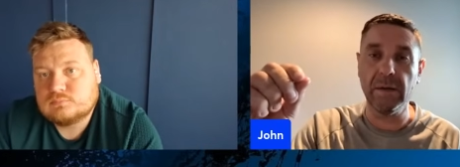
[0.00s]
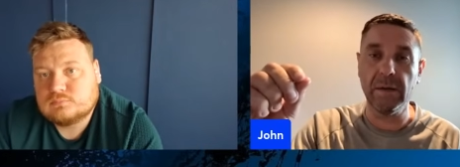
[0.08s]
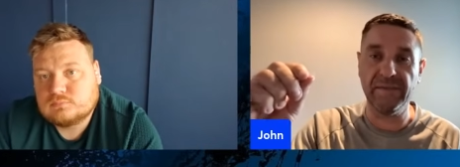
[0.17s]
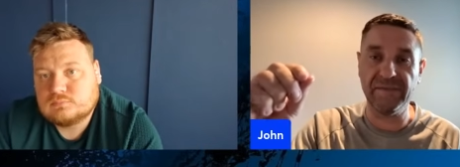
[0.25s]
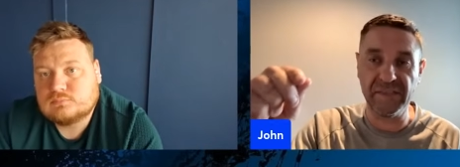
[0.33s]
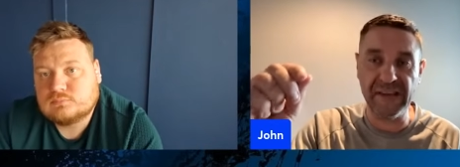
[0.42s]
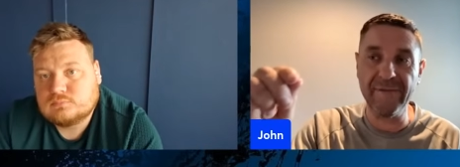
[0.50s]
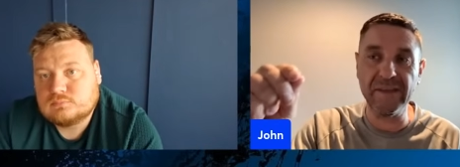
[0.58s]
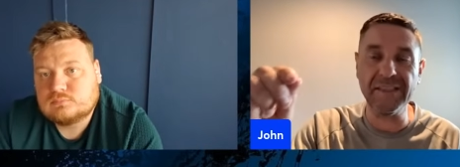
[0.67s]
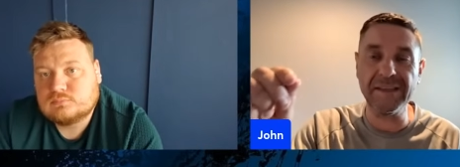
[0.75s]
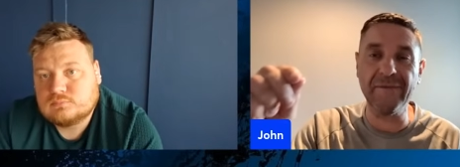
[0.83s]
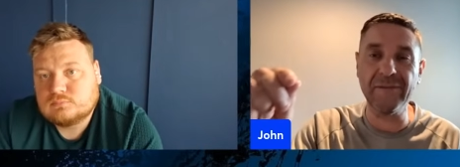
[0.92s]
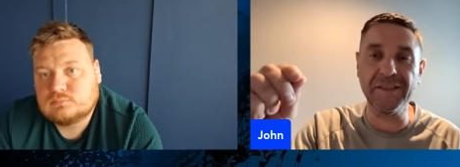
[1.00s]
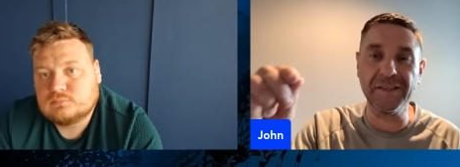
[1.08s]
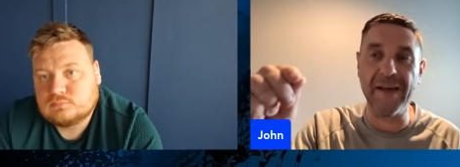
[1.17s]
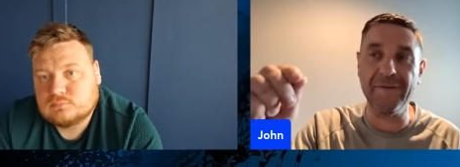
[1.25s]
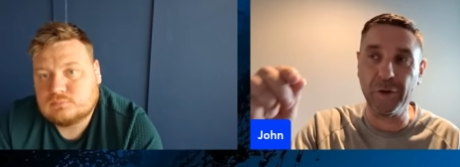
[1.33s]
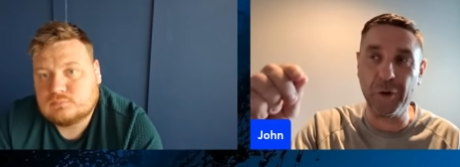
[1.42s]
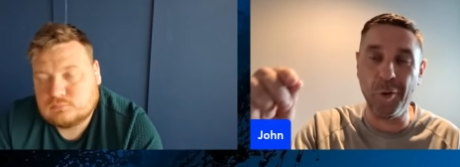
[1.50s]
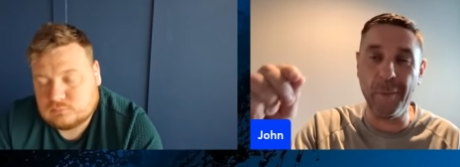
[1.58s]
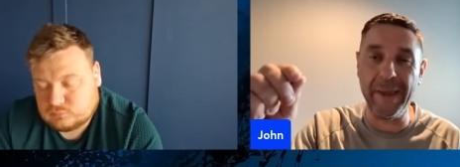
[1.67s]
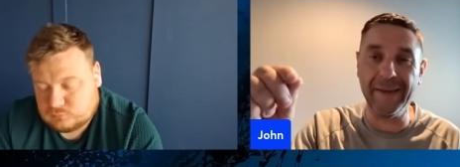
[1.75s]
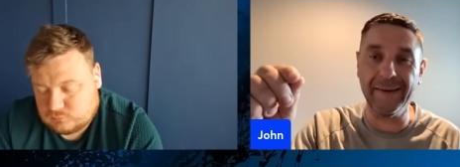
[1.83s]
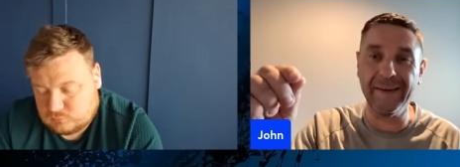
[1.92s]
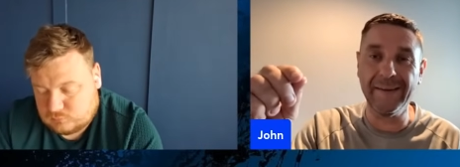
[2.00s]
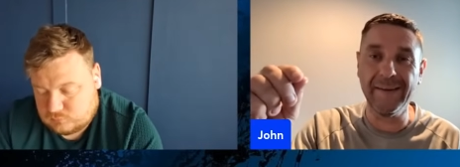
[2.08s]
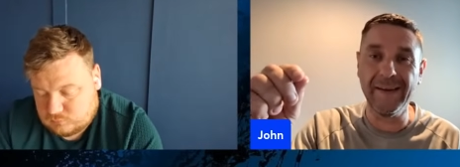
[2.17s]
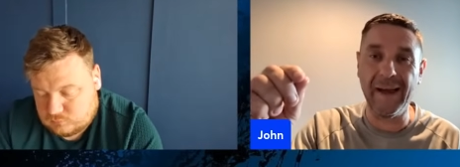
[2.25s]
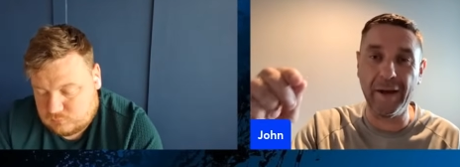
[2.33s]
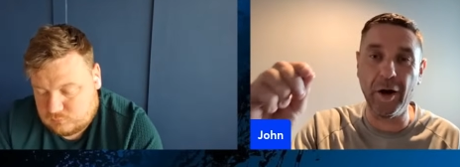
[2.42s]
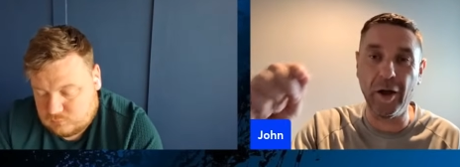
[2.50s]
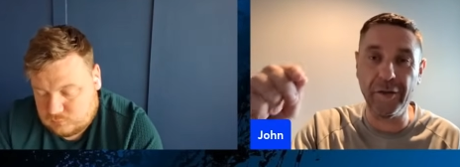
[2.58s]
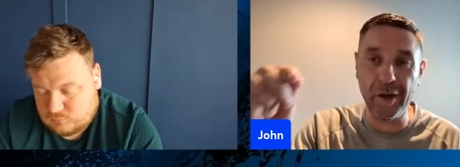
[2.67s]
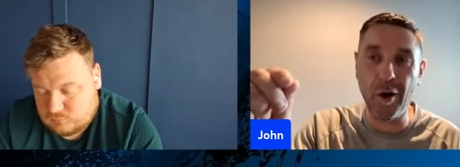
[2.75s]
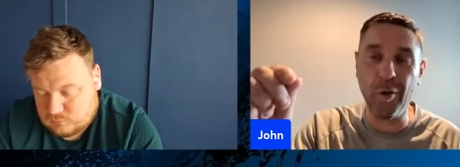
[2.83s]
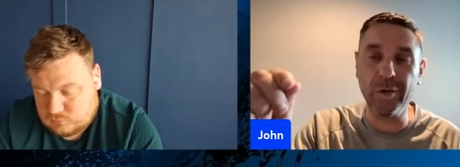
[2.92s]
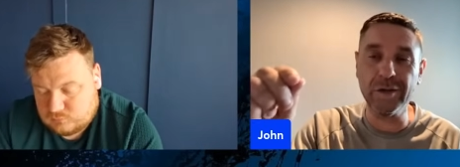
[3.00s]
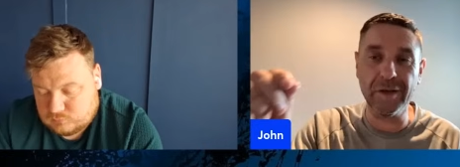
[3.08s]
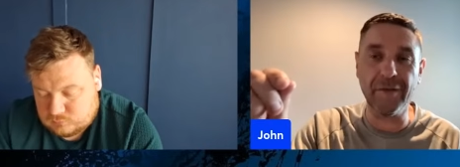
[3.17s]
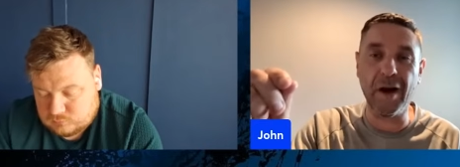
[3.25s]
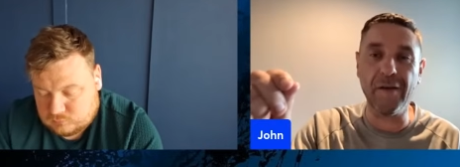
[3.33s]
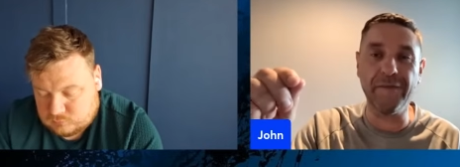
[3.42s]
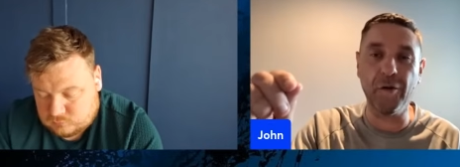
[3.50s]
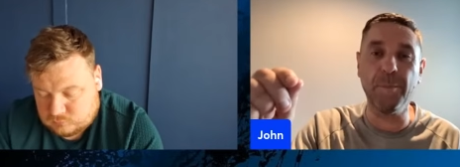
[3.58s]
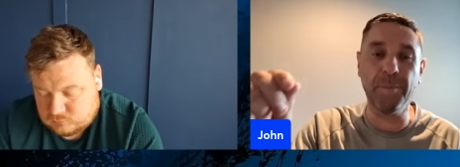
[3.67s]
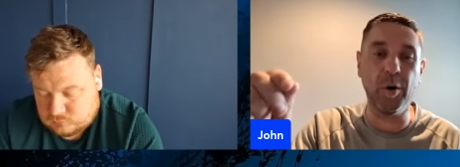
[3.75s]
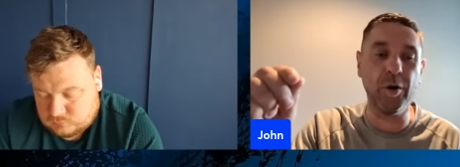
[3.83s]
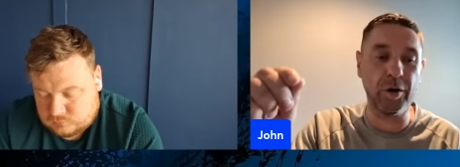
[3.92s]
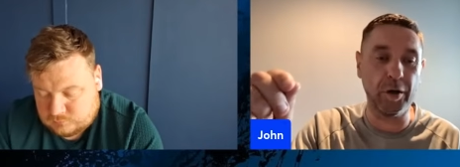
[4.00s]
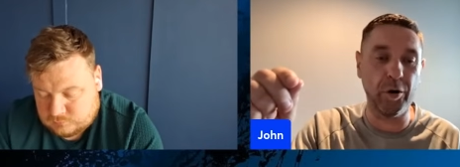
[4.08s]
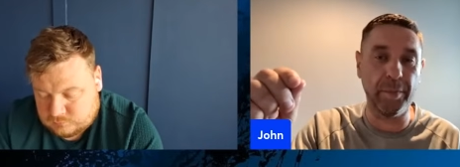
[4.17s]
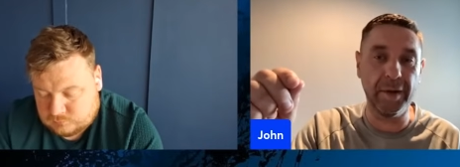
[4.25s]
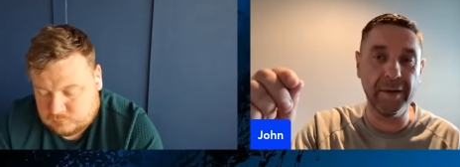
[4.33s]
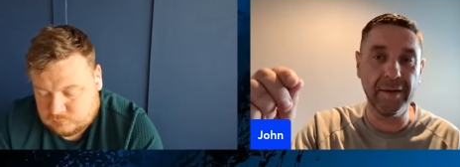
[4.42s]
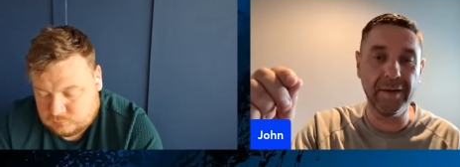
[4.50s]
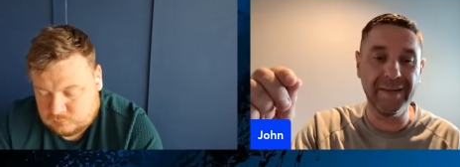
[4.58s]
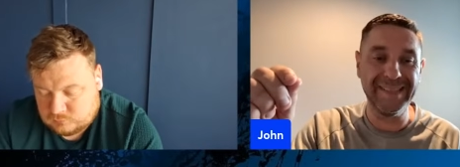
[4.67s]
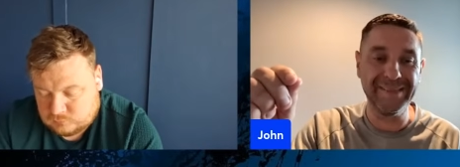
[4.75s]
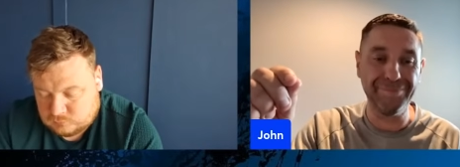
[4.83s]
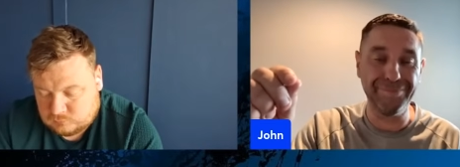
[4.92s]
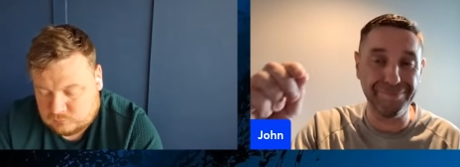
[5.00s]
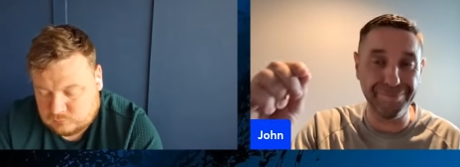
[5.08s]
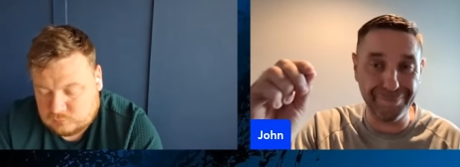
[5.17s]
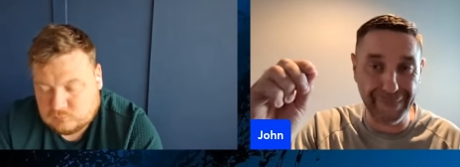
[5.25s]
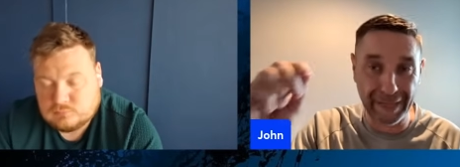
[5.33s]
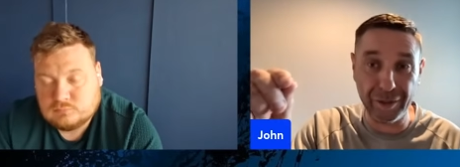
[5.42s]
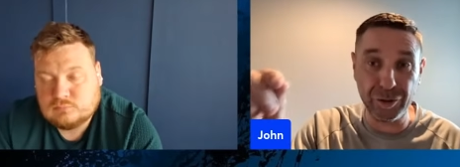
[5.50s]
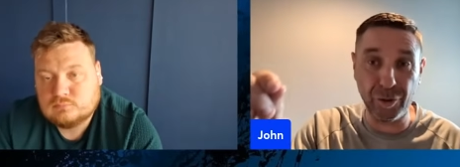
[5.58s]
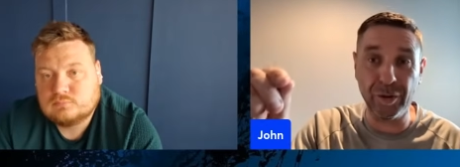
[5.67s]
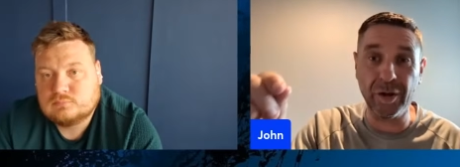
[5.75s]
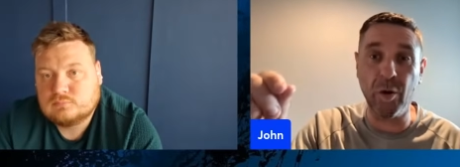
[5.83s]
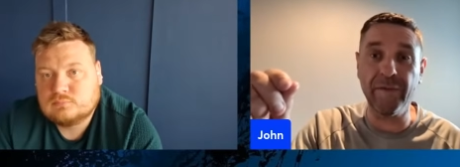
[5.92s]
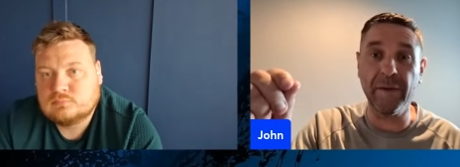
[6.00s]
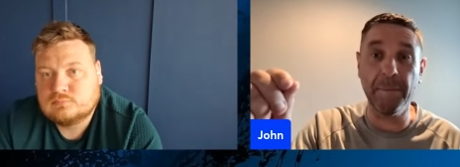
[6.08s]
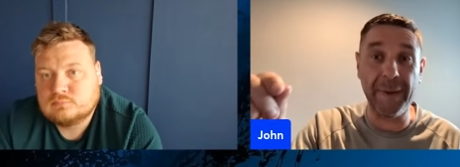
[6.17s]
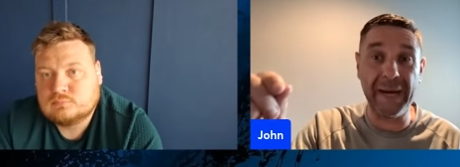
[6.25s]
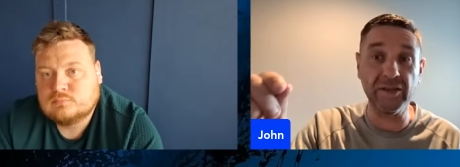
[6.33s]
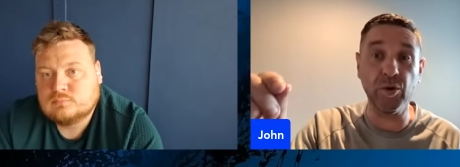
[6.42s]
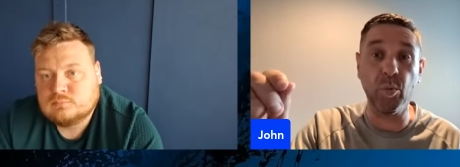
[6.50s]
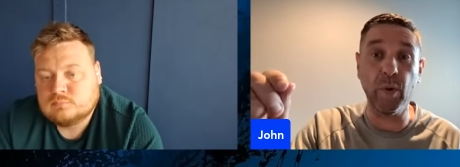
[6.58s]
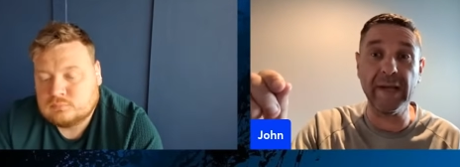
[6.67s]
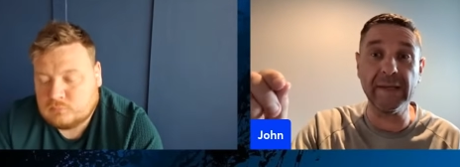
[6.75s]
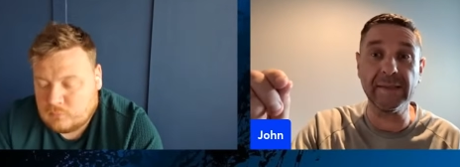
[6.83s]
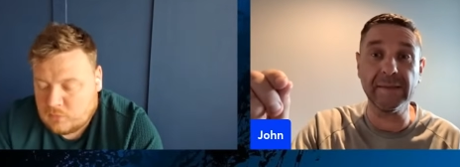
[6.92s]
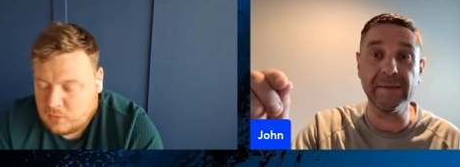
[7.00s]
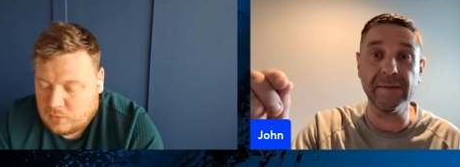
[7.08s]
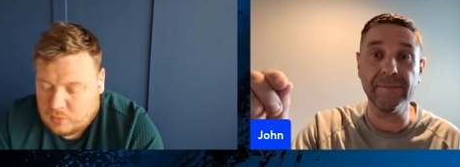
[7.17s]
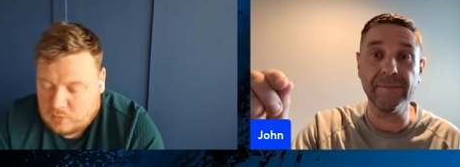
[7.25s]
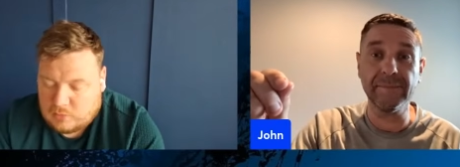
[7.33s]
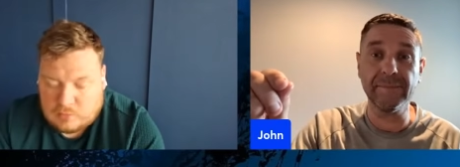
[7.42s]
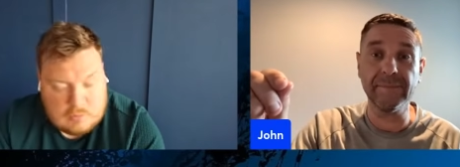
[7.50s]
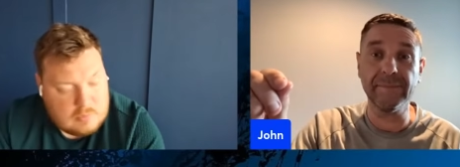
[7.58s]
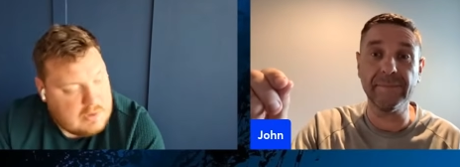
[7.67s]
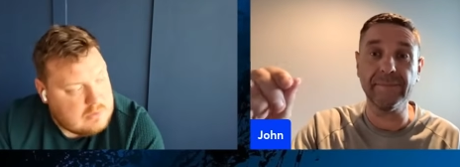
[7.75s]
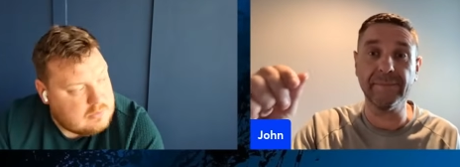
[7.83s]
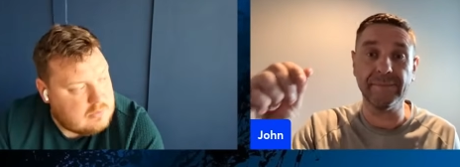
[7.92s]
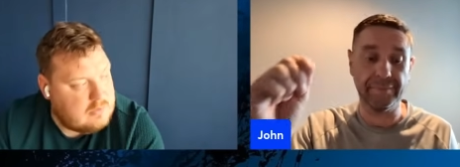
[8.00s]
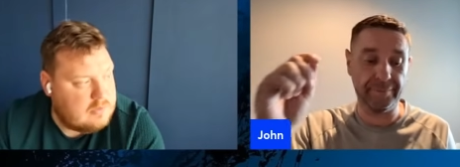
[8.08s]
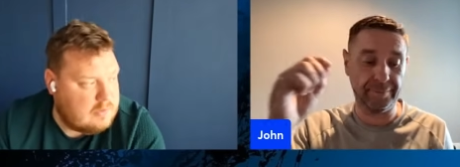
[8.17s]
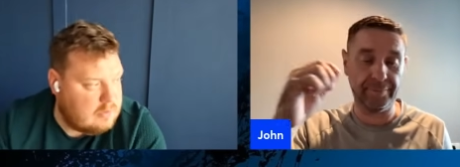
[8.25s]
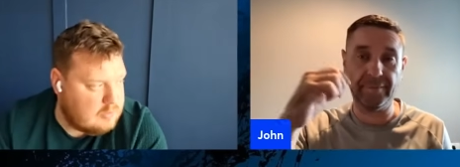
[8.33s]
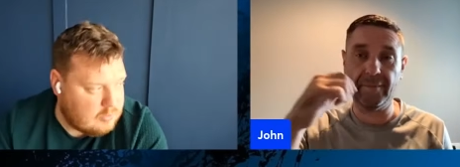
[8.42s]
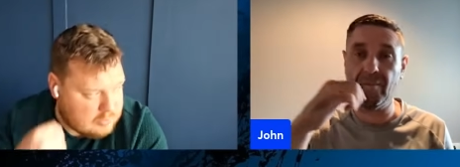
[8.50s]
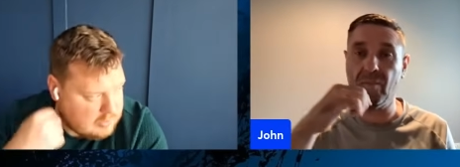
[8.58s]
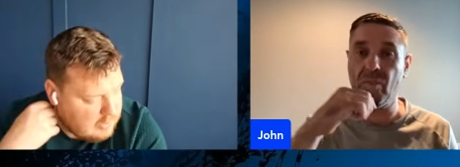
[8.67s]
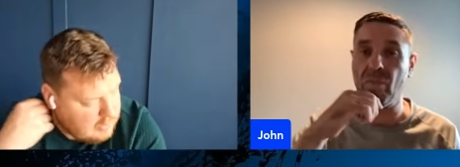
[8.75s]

Speaker 1: if 777 come in and are the owners of our football club, then it's going to go from bad to worse.
Speaker 2: Well, look,